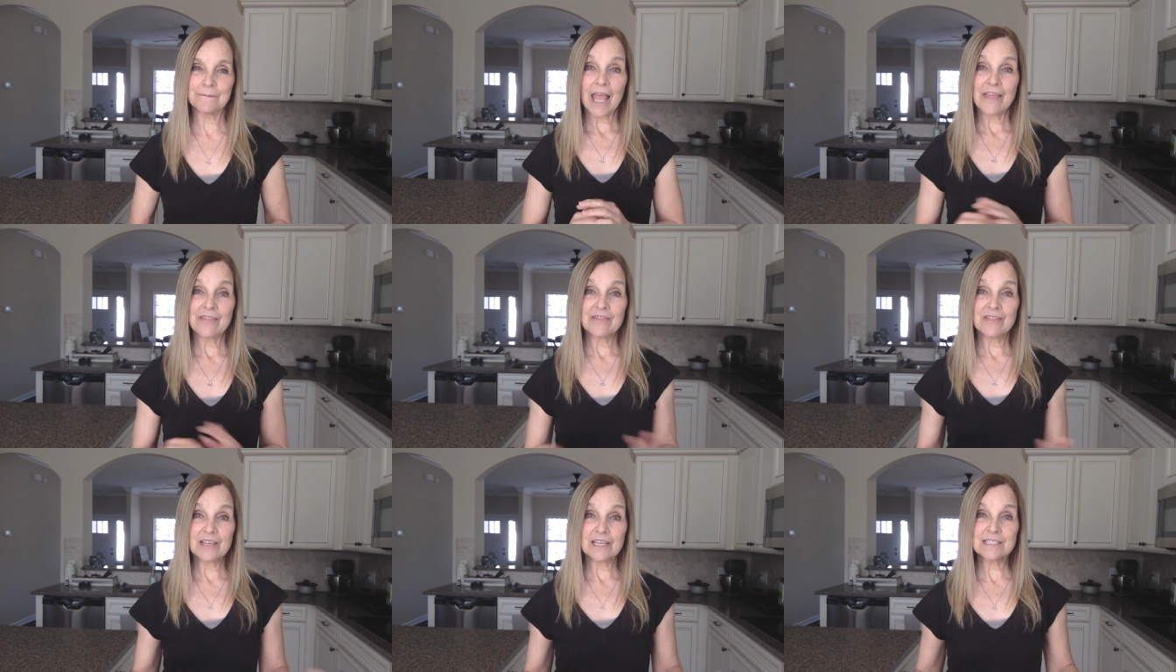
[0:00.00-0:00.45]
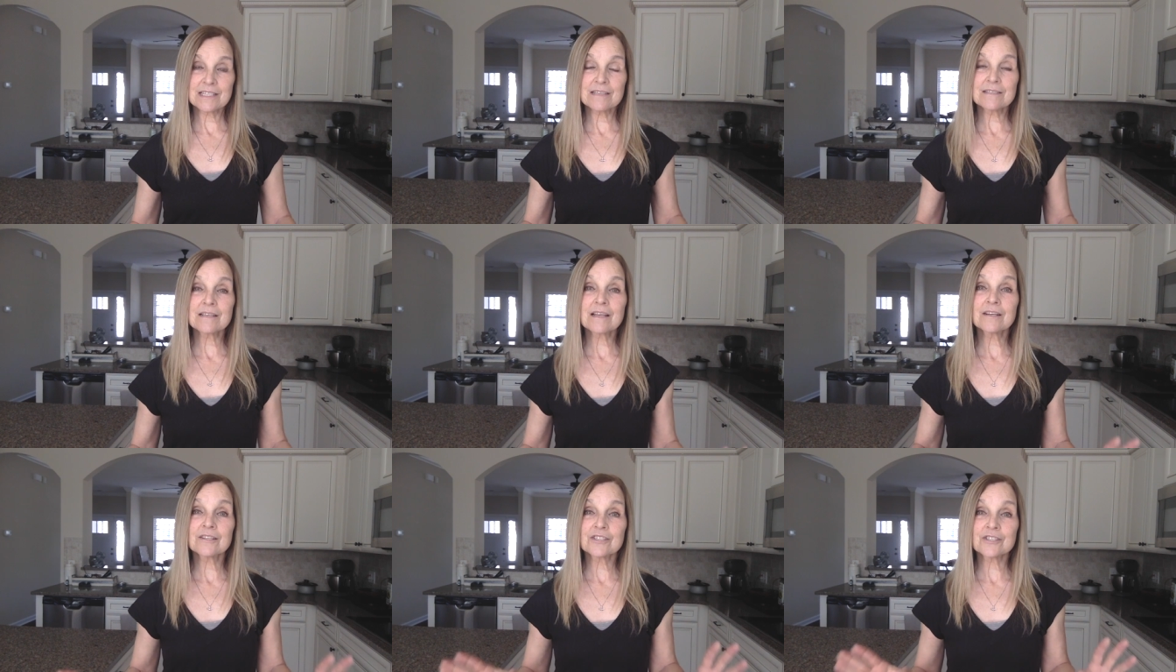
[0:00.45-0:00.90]
And this
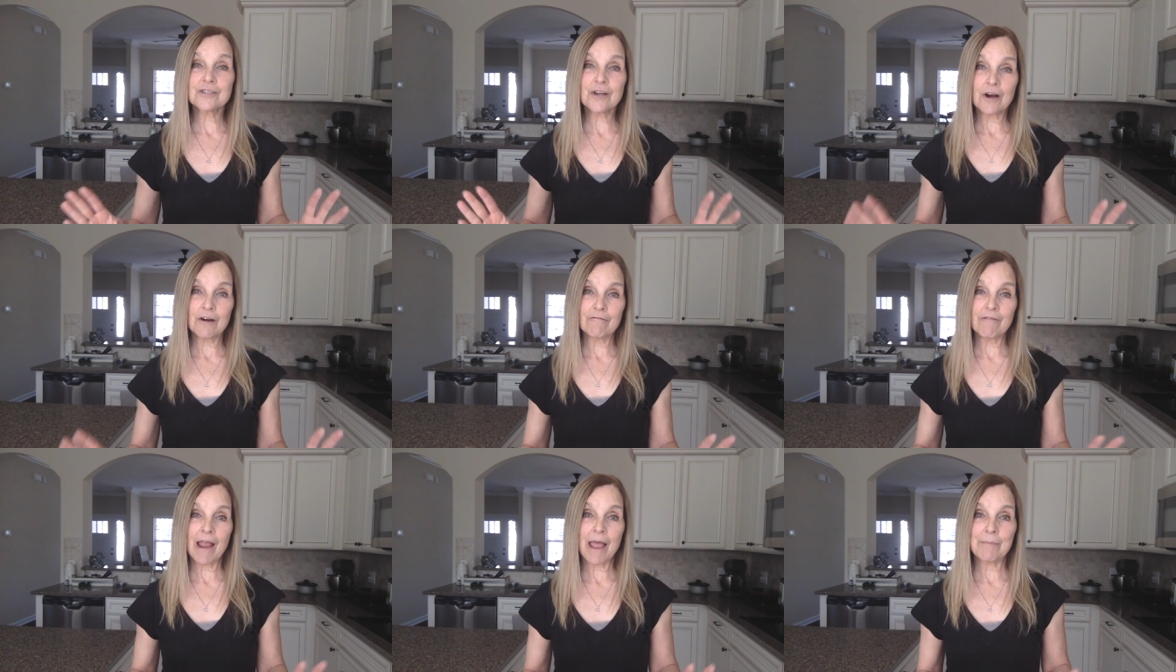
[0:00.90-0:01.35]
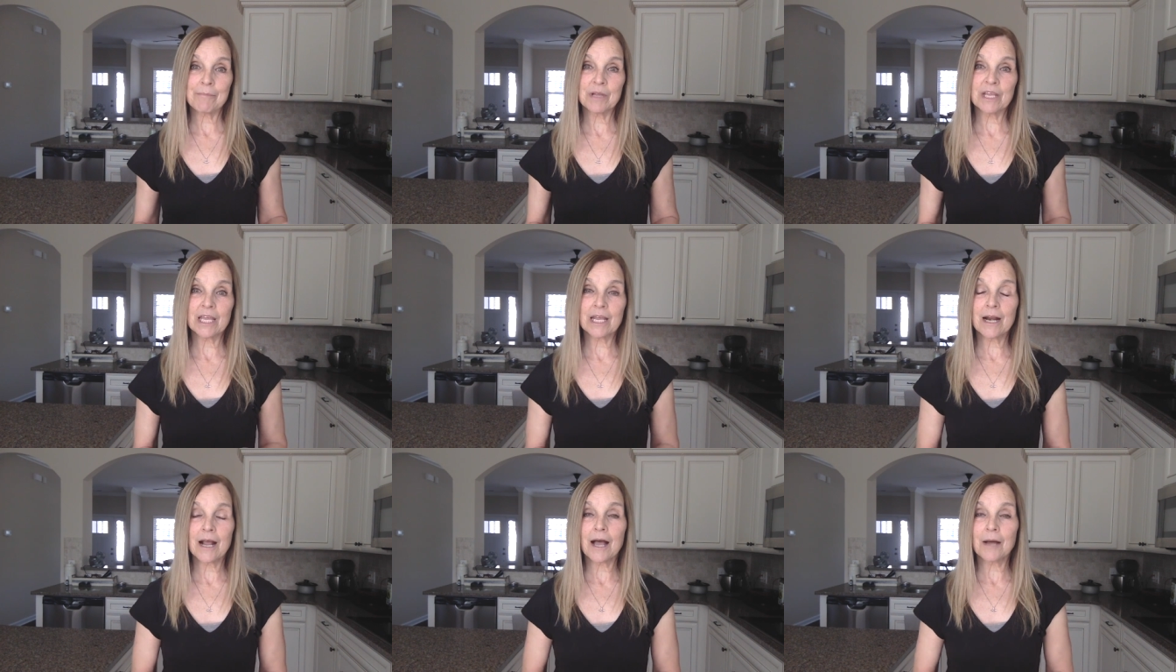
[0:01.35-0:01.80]
is going to start
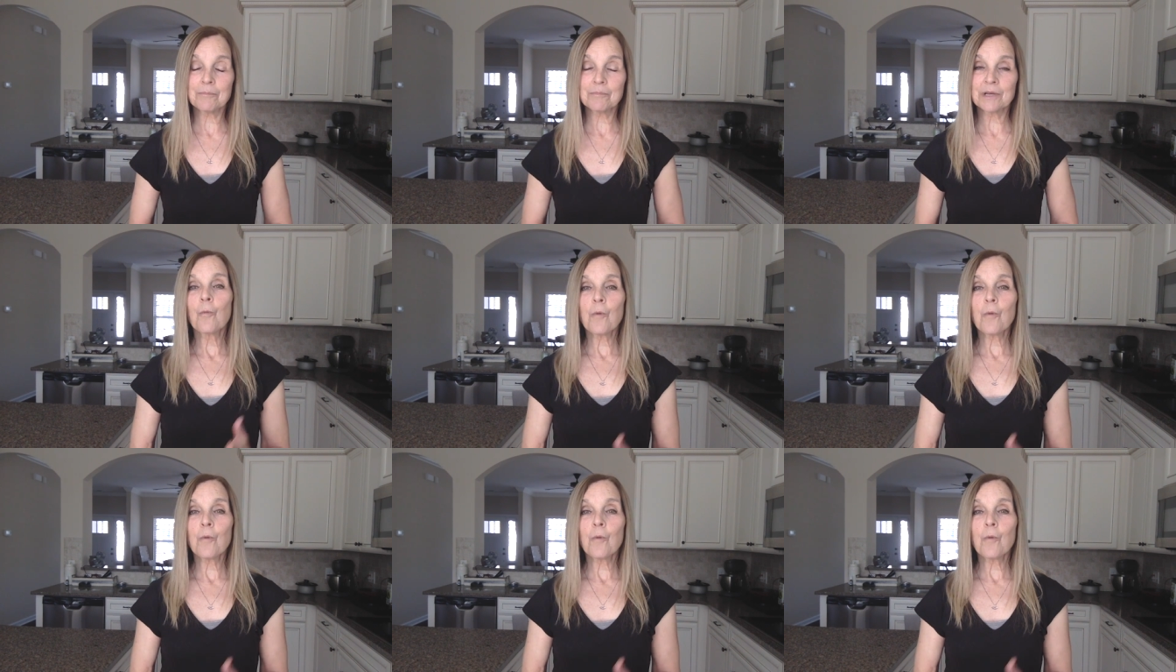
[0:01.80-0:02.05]
wrapping it up.